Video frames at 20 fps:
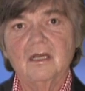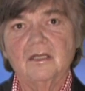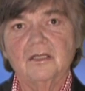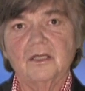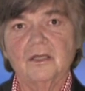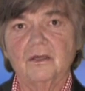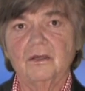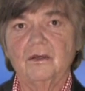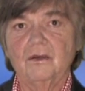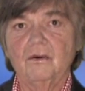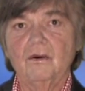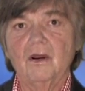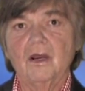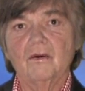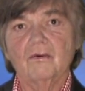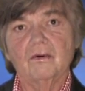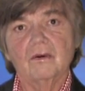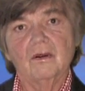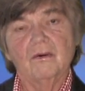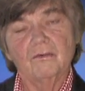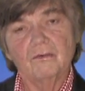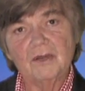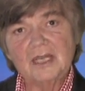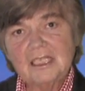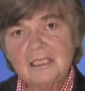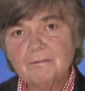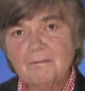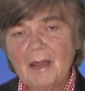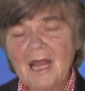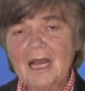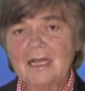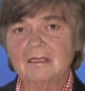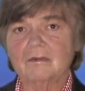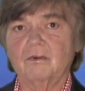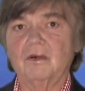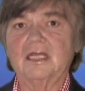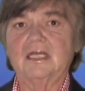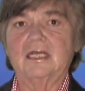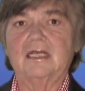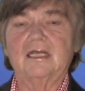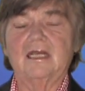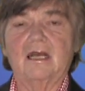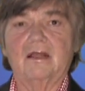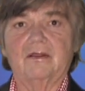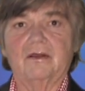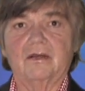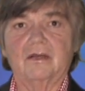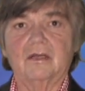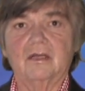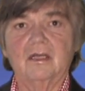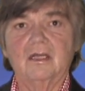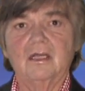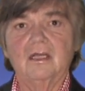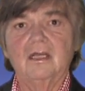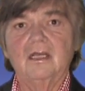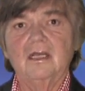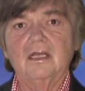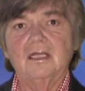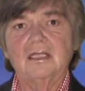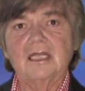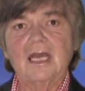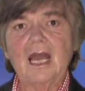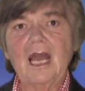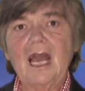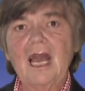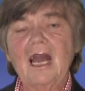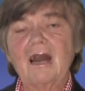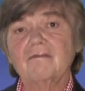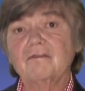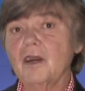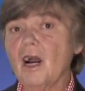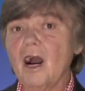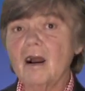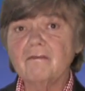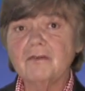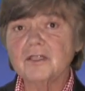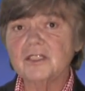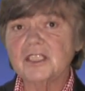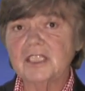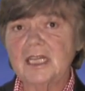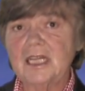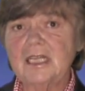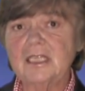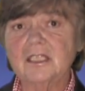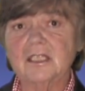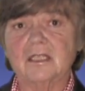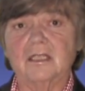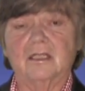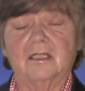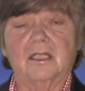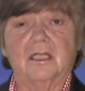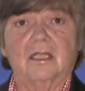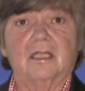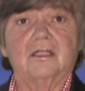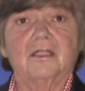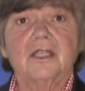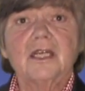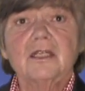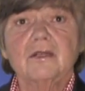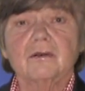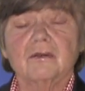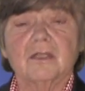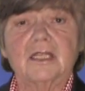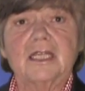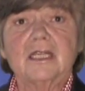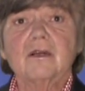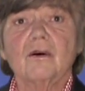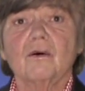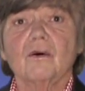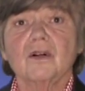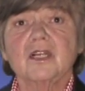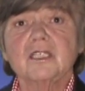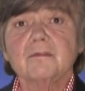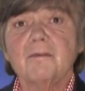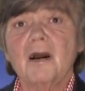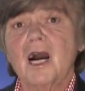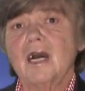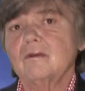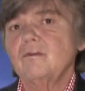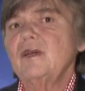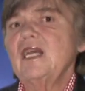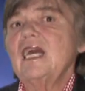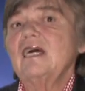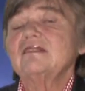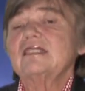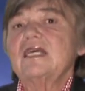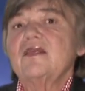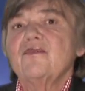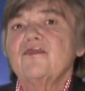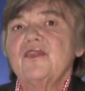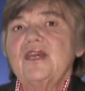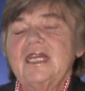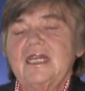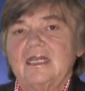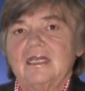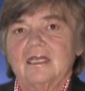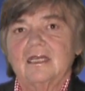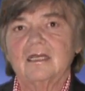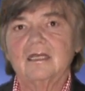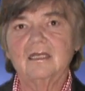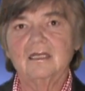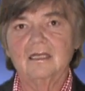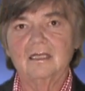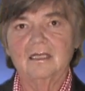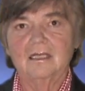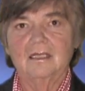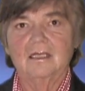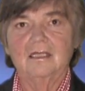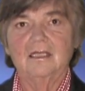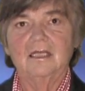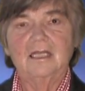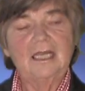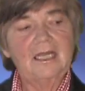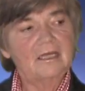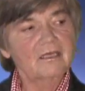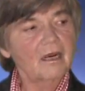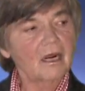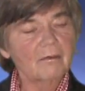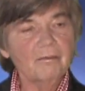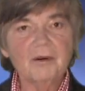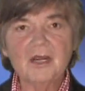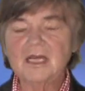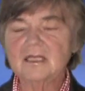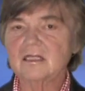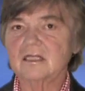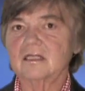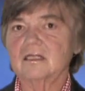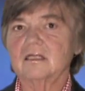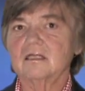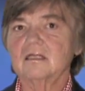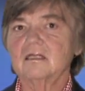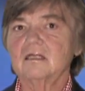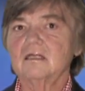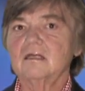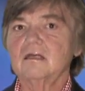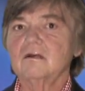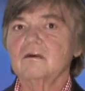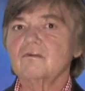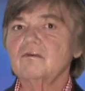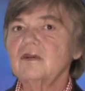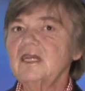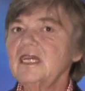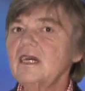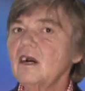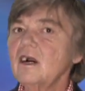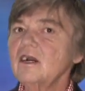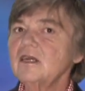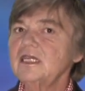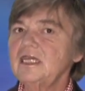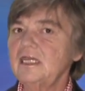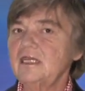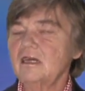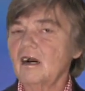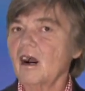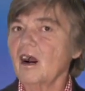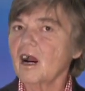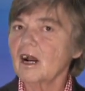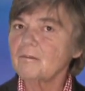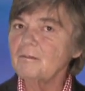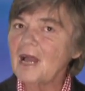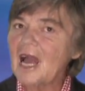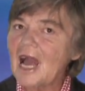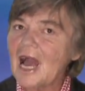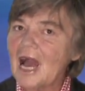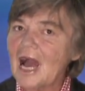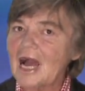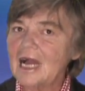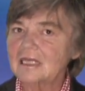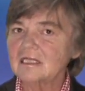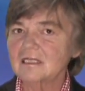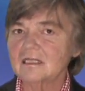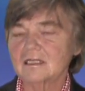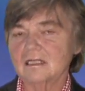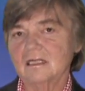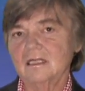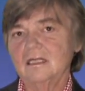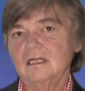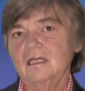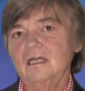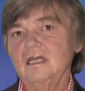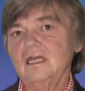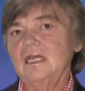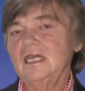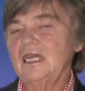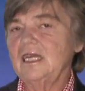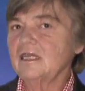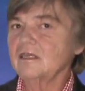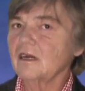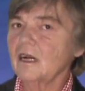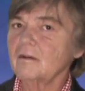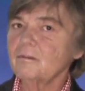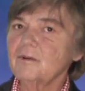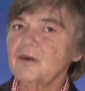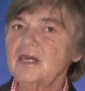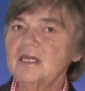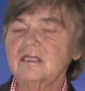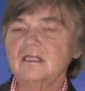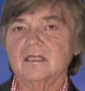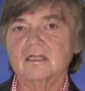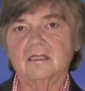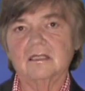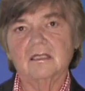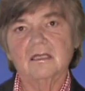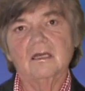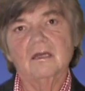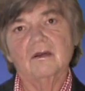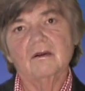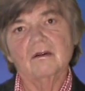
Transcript: to respect one another, to have conversation, to literally correspond. We have to think in our present regarding our past. In our present,